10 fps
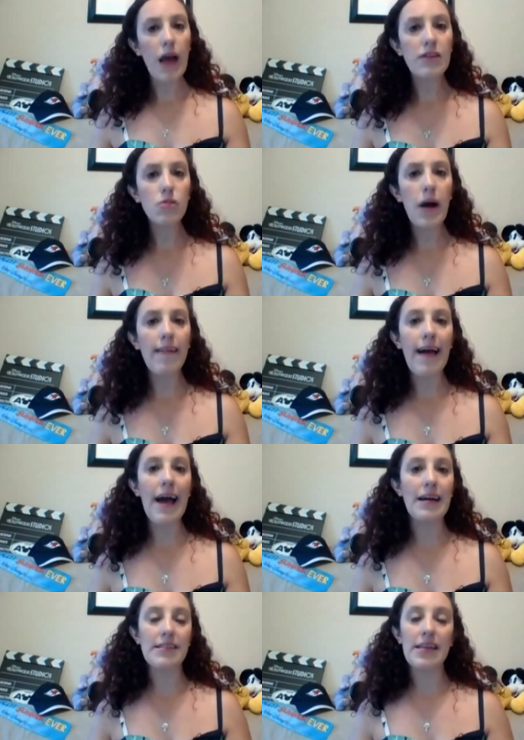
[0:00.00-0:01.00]
as well
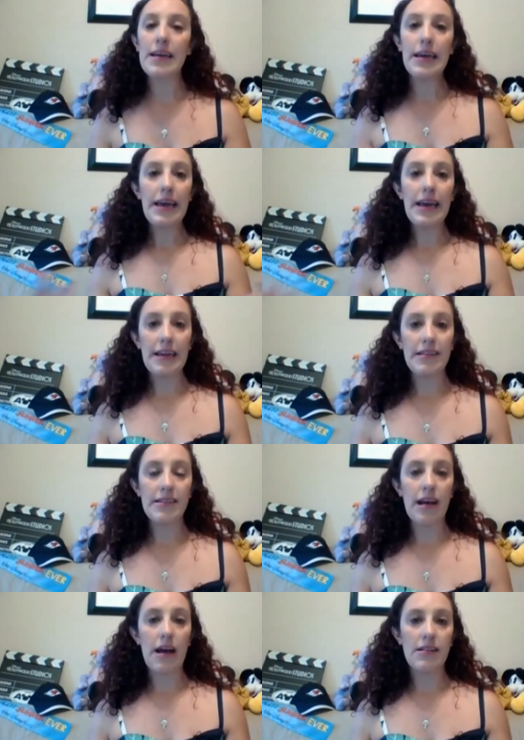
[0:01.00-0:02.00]
as it
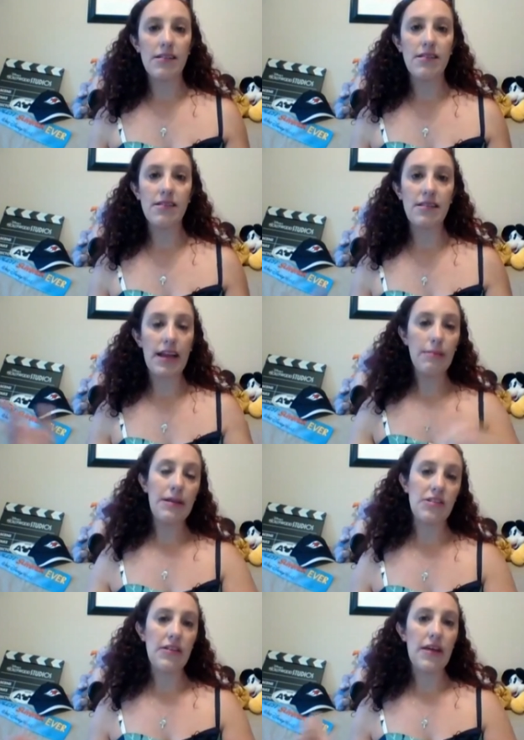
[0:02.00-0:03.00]
is taking
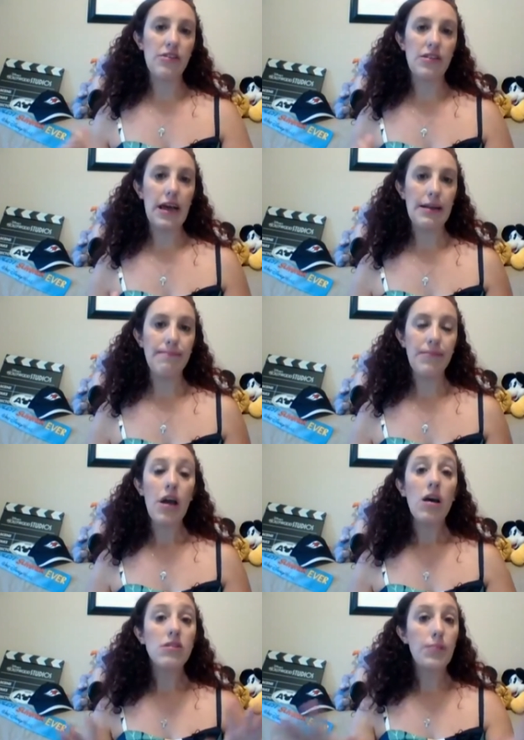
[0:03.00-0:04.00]
place on the other side.
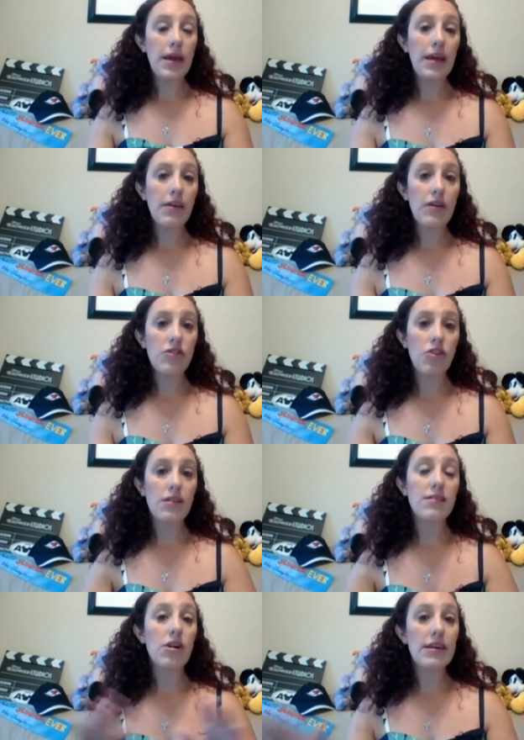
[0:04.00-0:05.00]
Speaking of
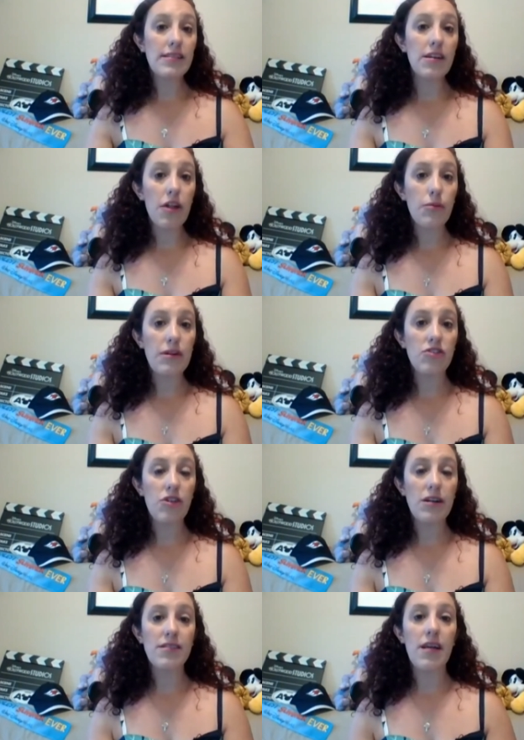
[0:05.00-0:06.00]
restaurants, there is another
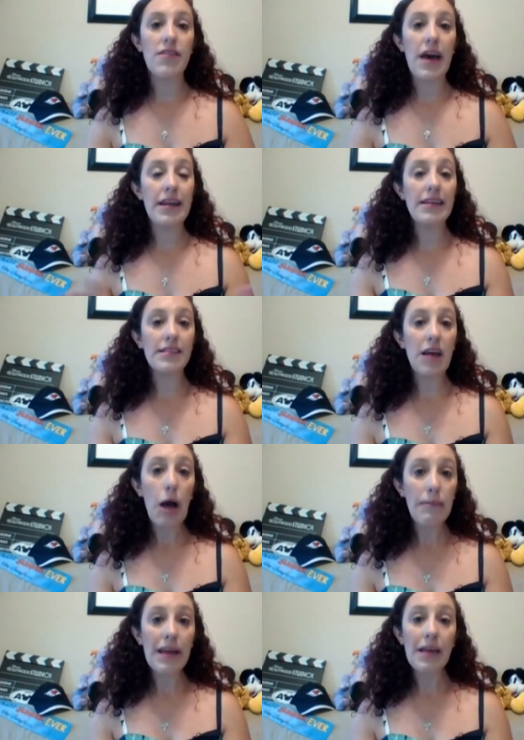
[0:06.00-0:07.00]
restaurant that is
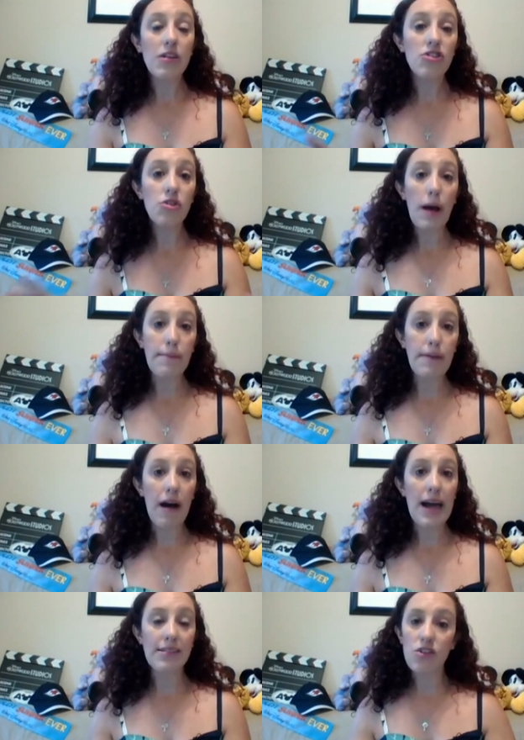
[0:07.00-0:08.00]
coming to
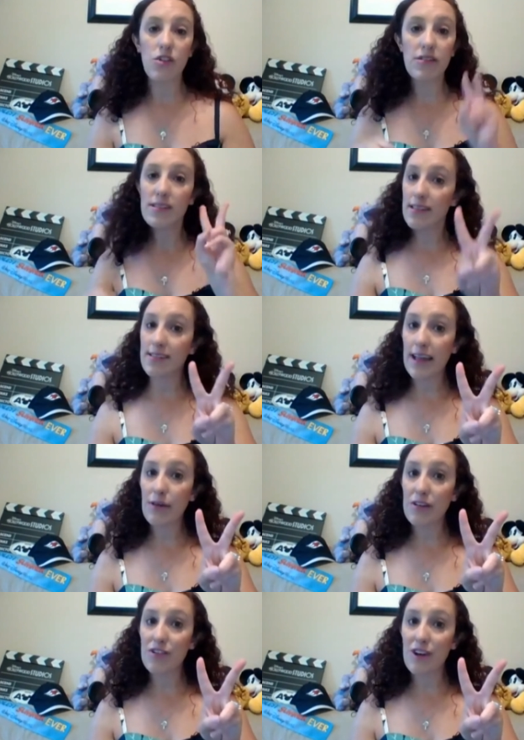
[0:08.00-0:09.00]
Epcot. So this is the
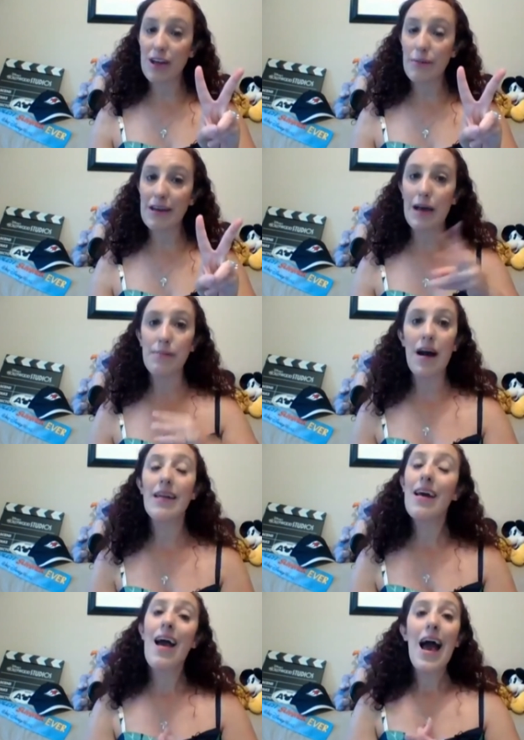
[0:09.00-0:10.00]
second restaurant coming to Epcot,